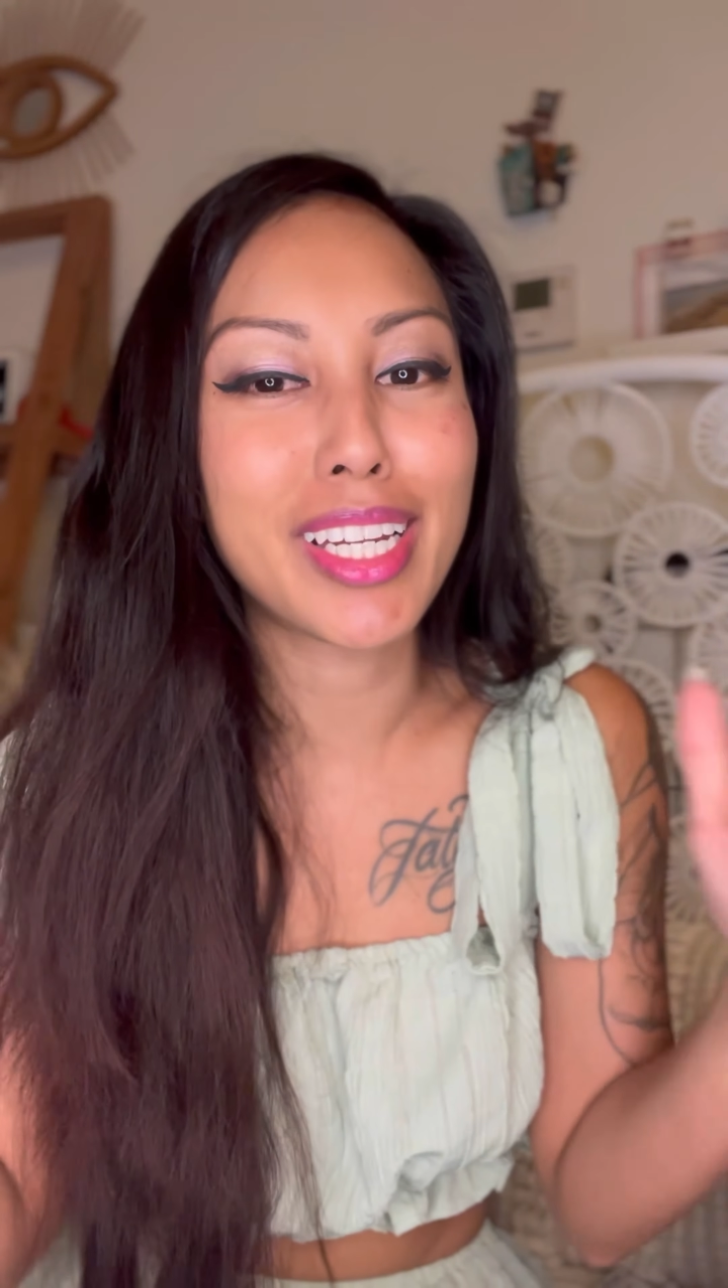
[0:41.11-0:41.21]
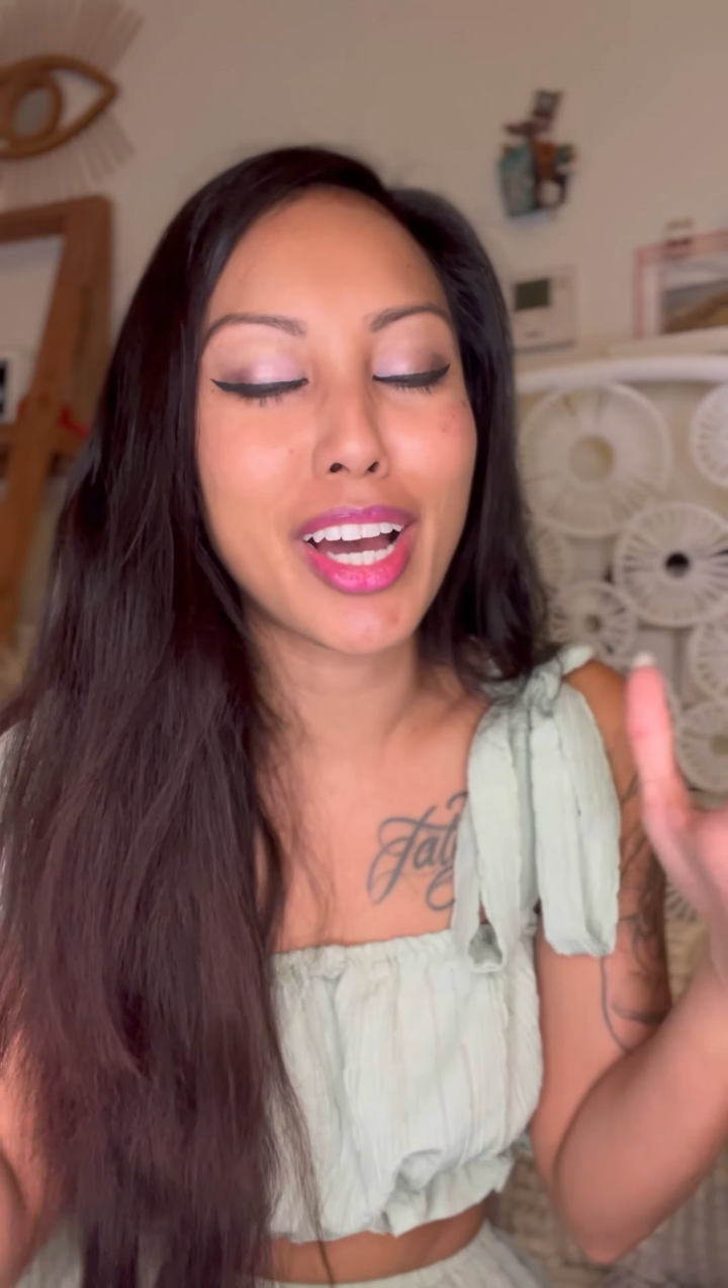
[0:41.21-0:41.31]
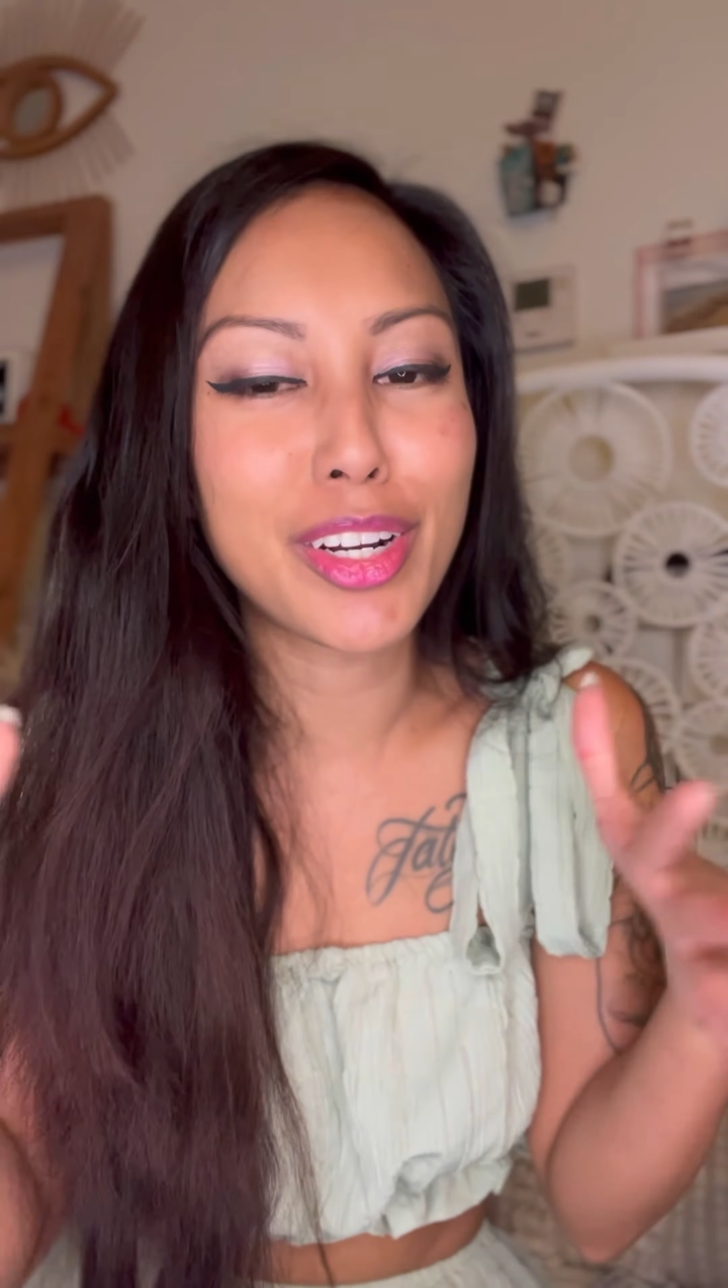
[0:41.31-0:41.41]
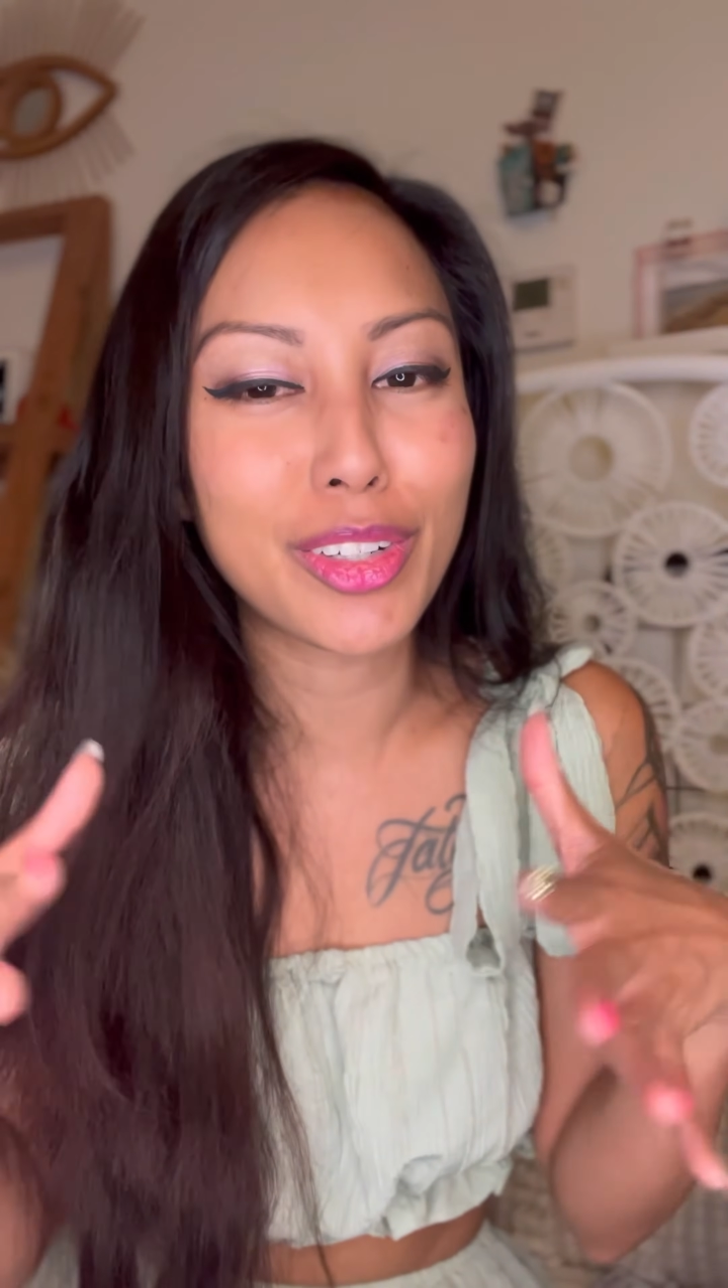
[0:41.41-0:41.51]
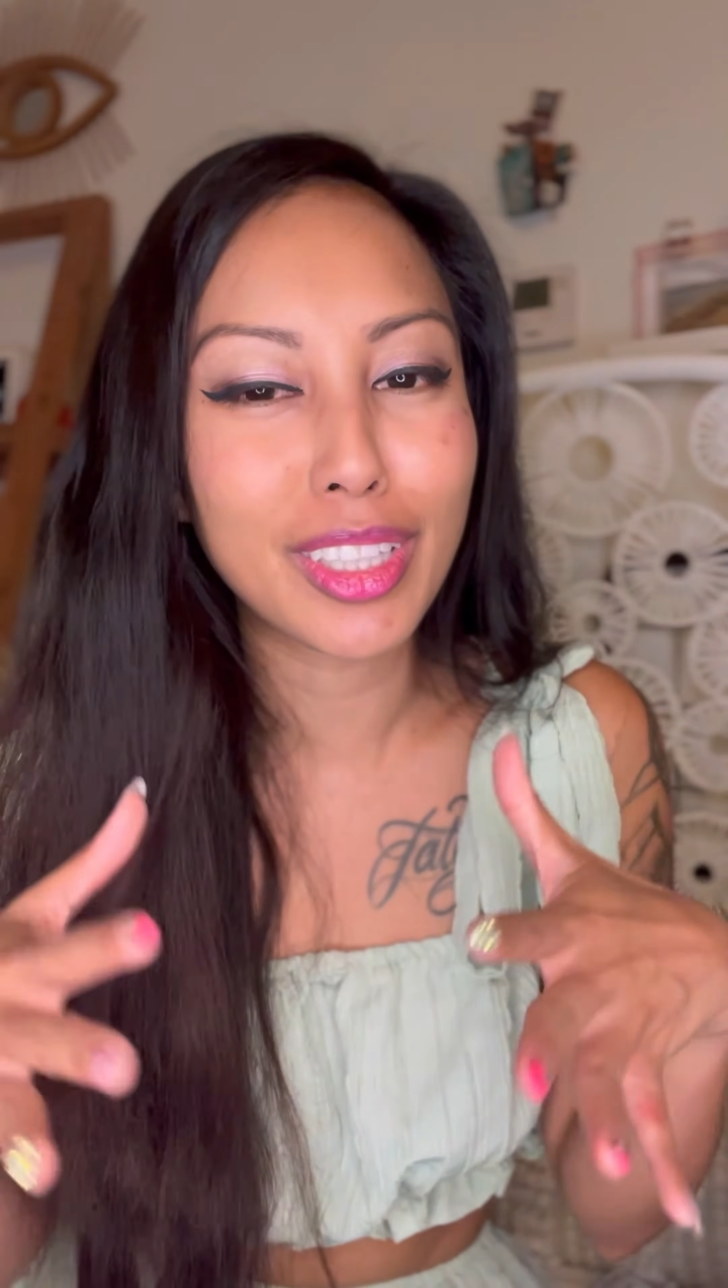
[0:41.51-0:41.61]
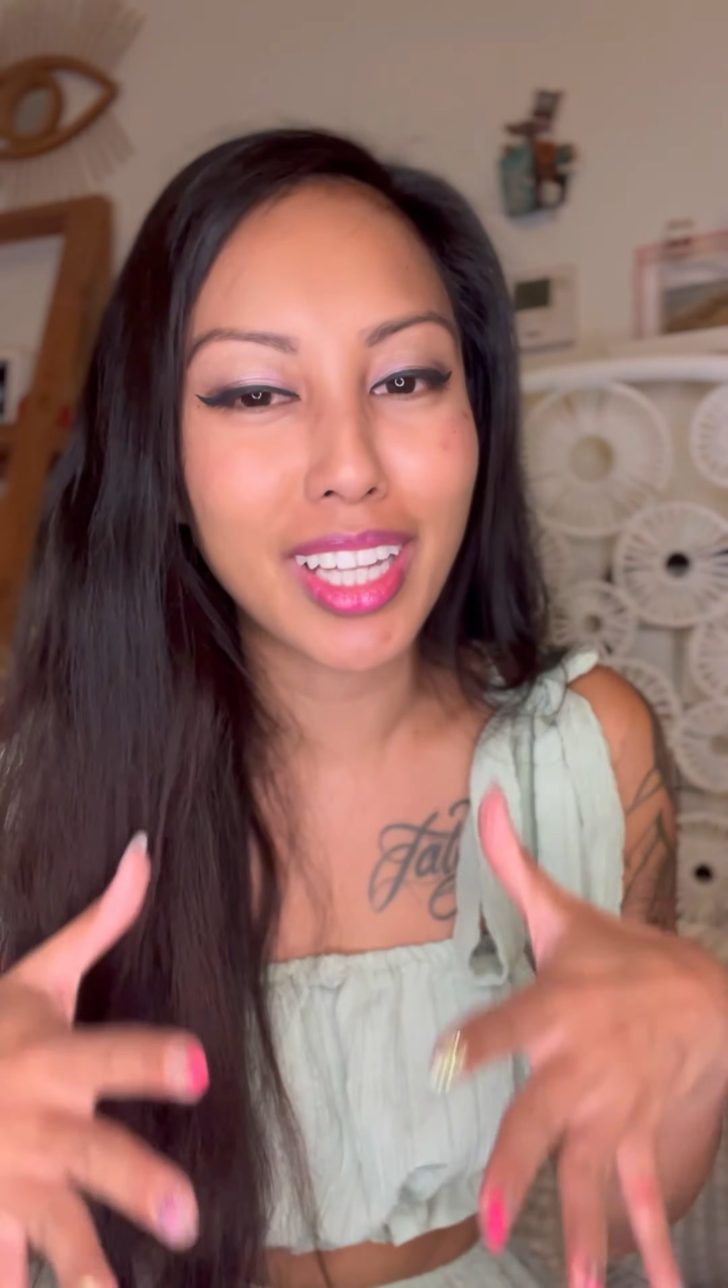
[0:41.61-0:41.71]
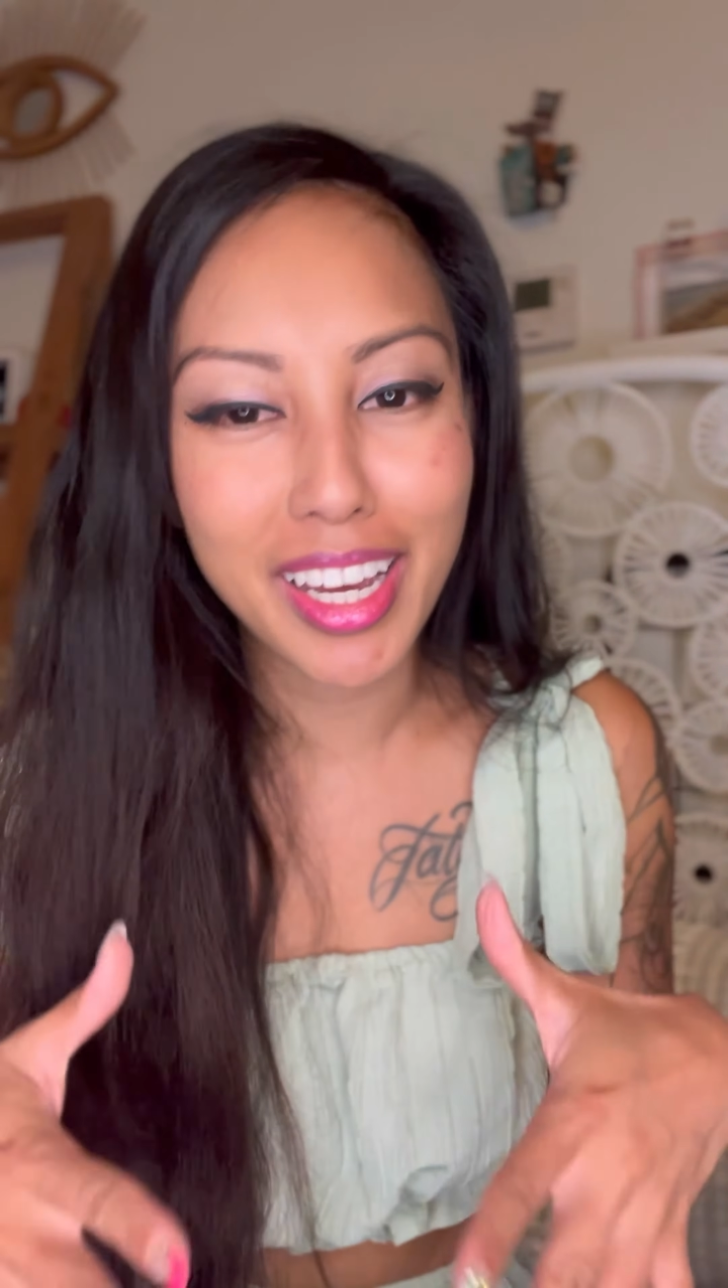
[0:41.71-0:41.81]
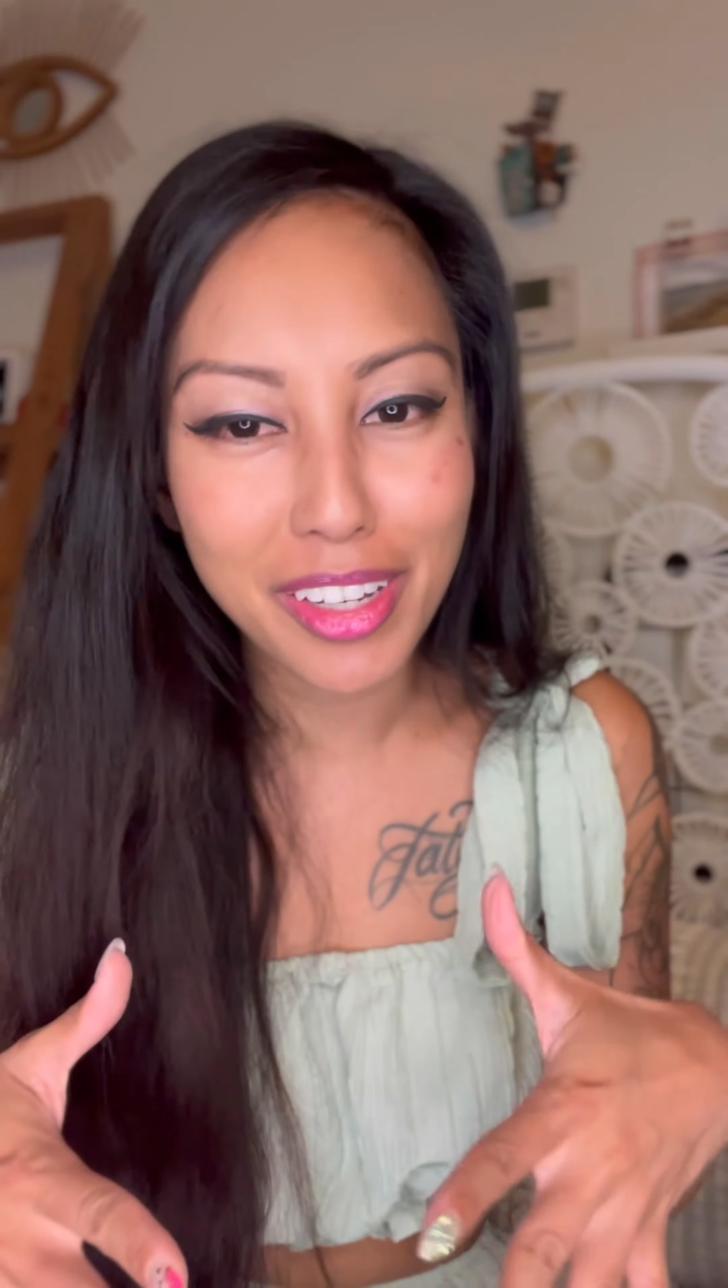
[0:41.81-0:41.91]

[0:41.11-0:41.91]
underlying